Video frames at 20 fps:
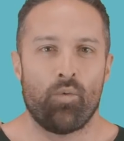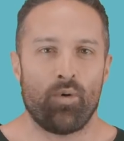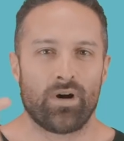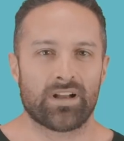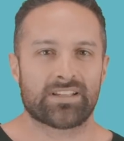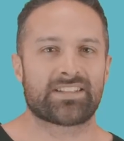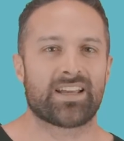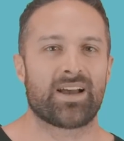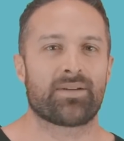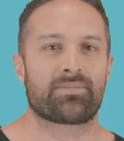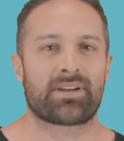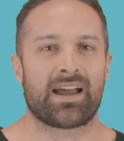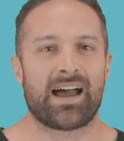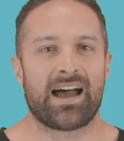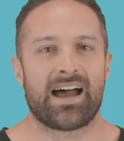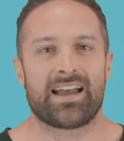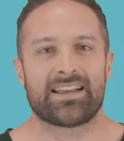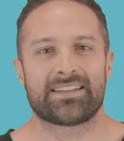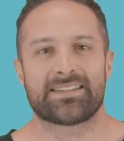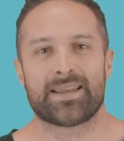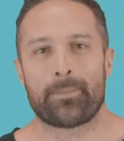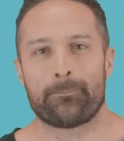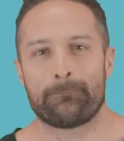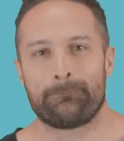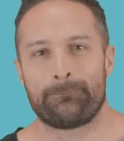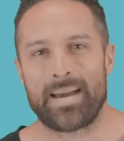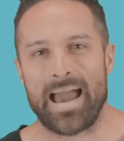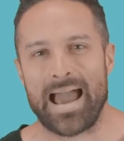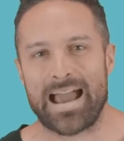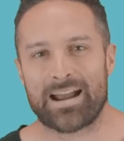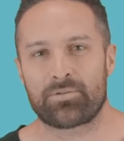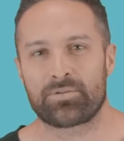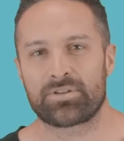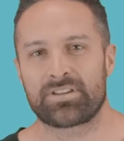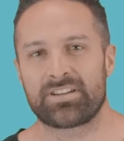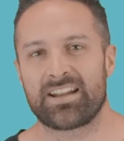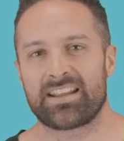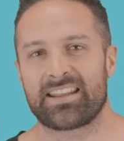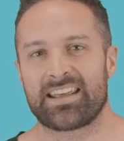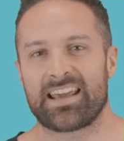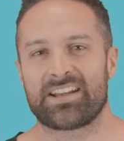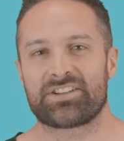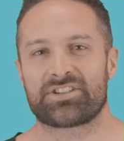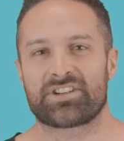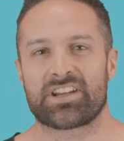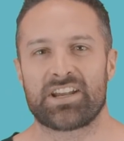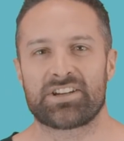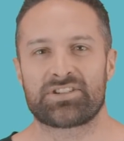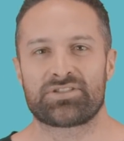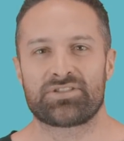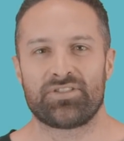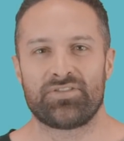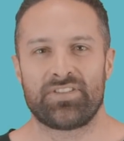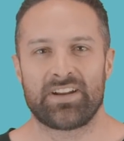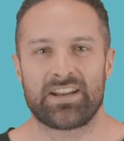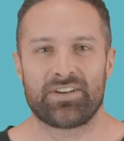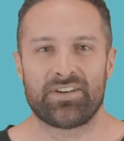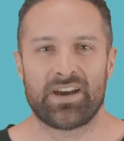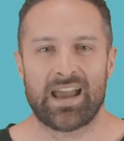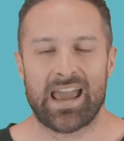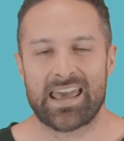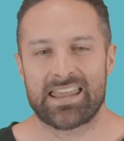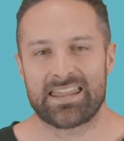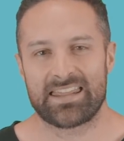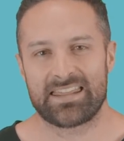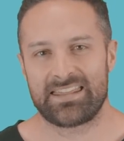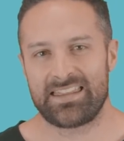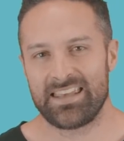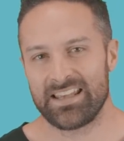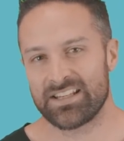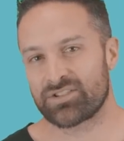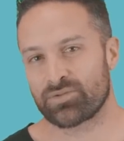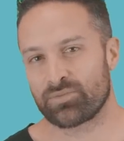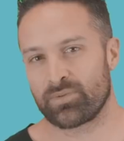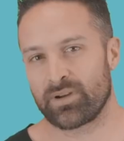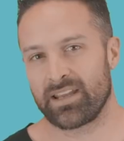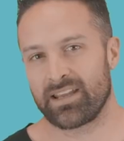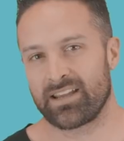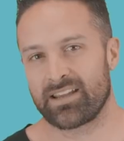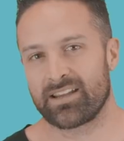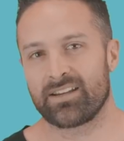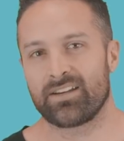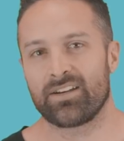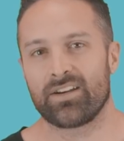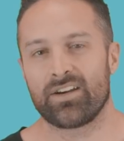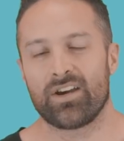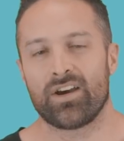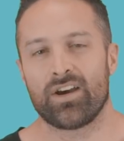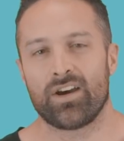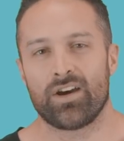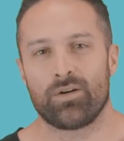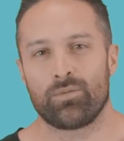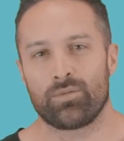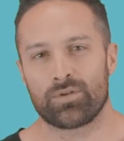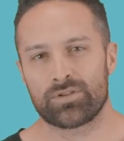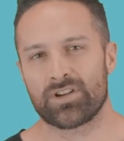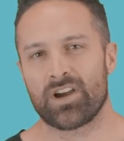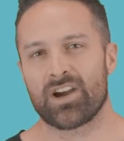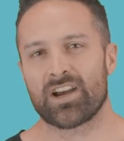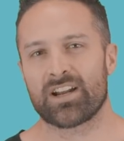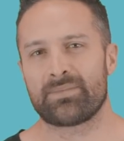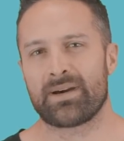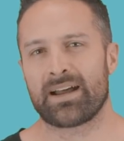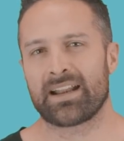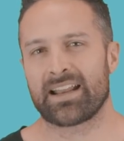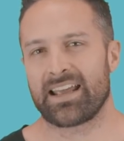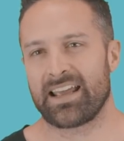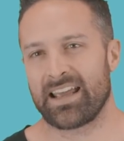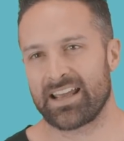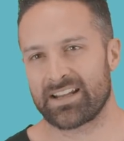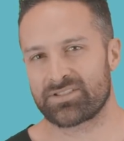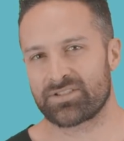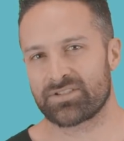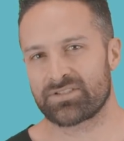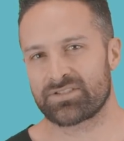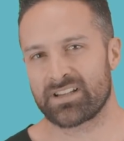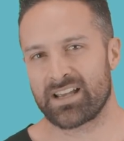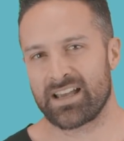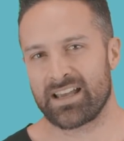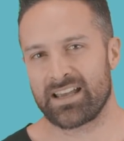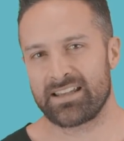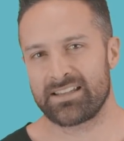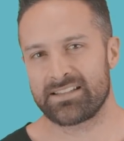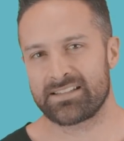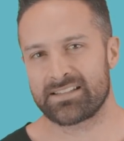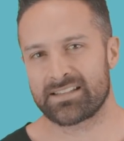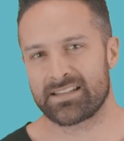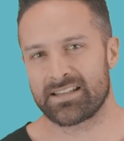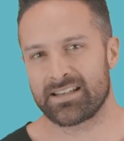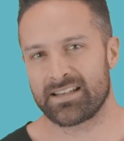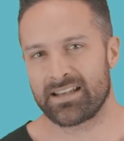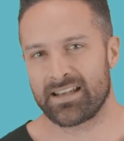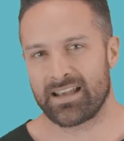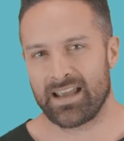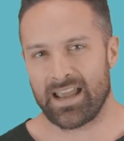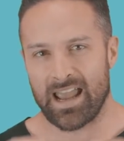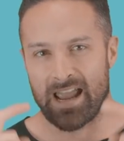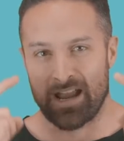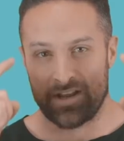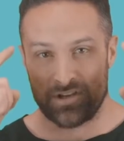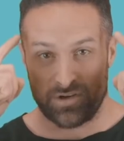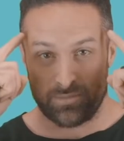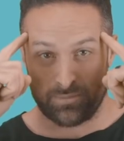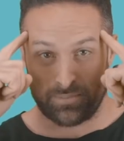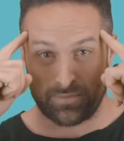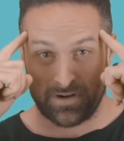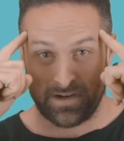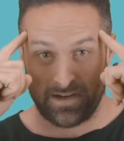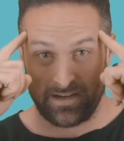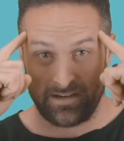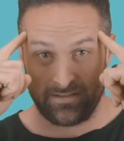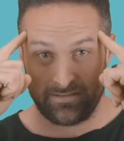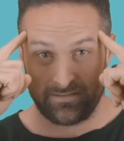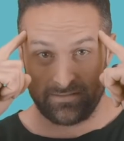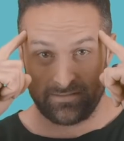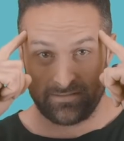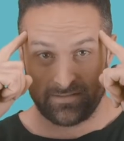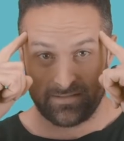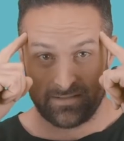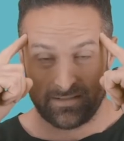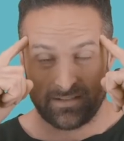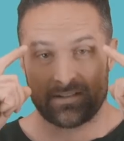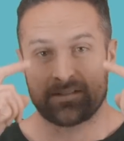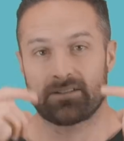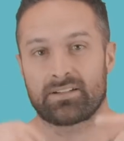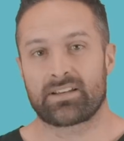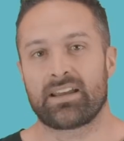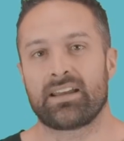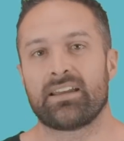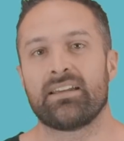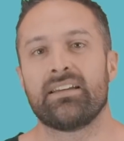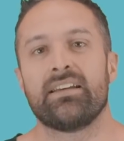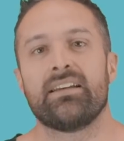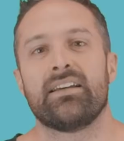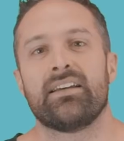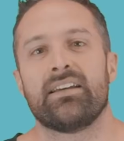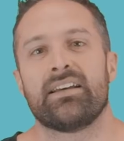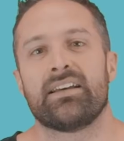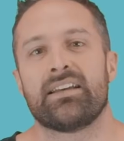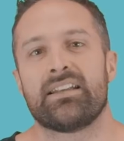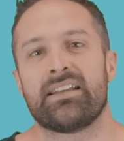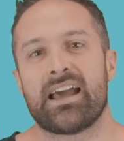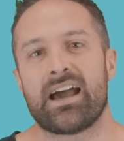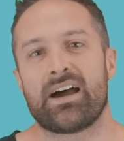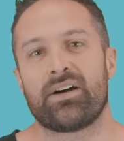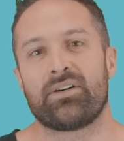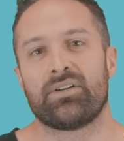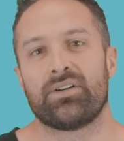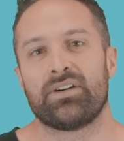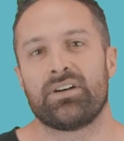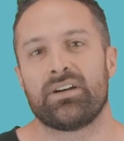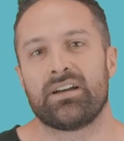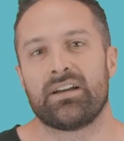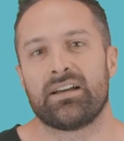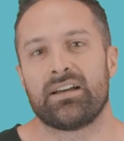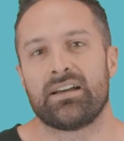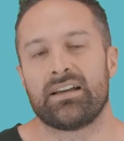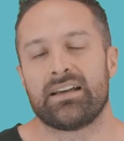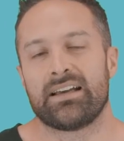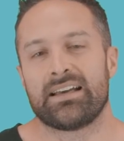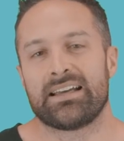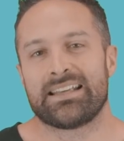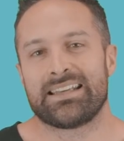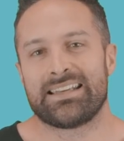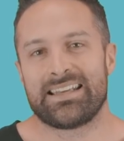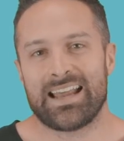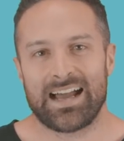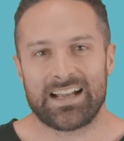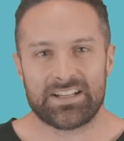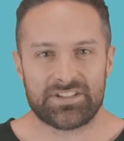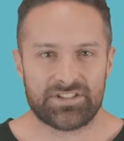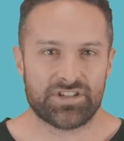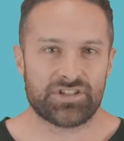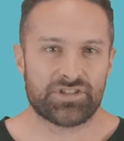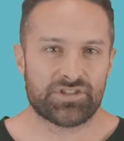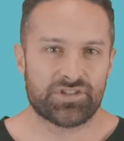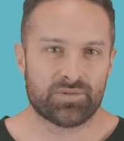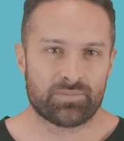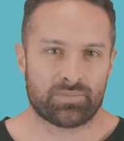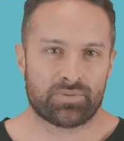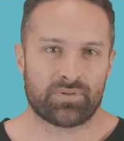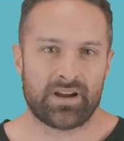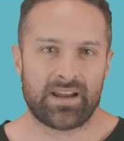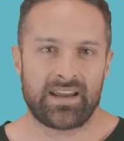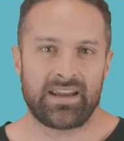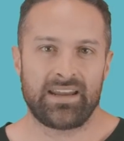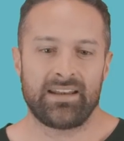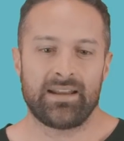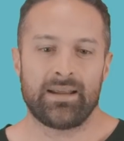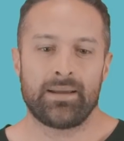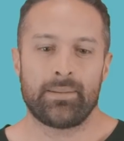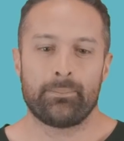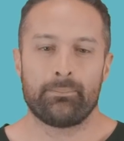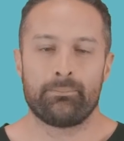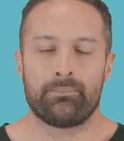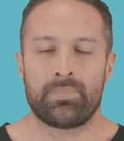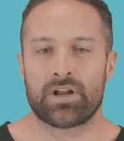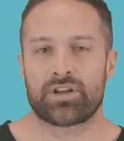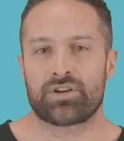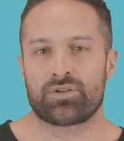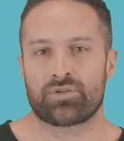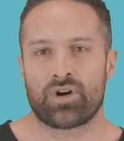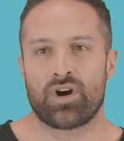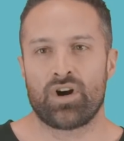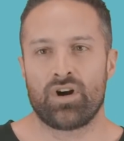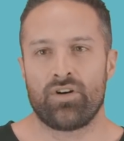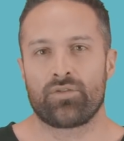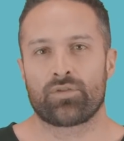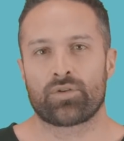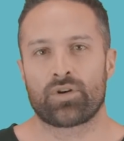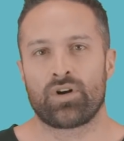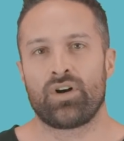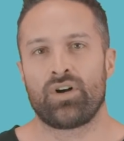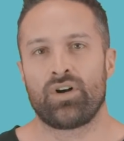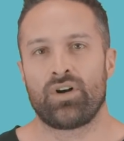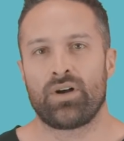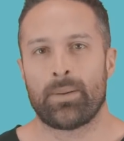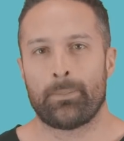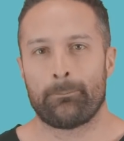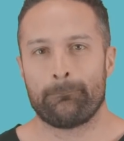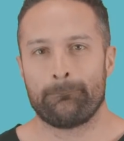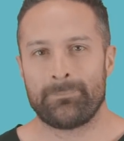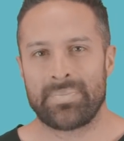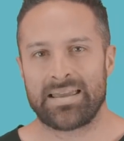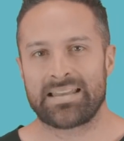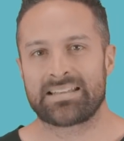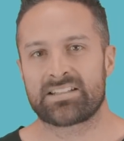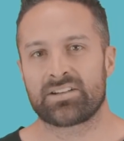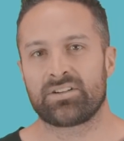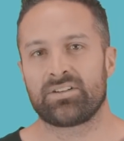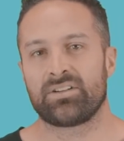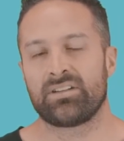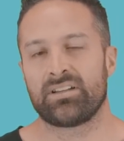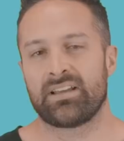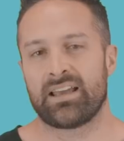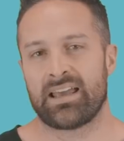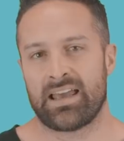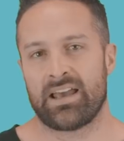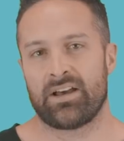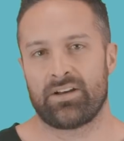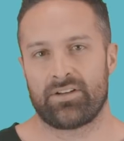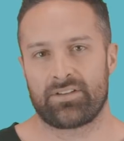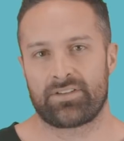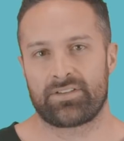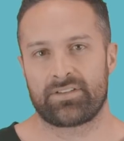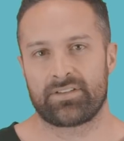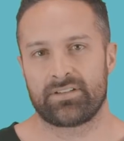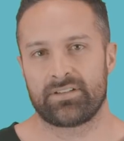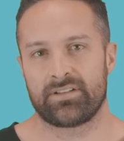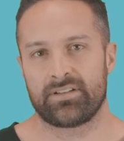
What's up, guys? Back with another educational video, and this week we're talking about exercise and your brain. Okay, now not just your brain but your overall mental health.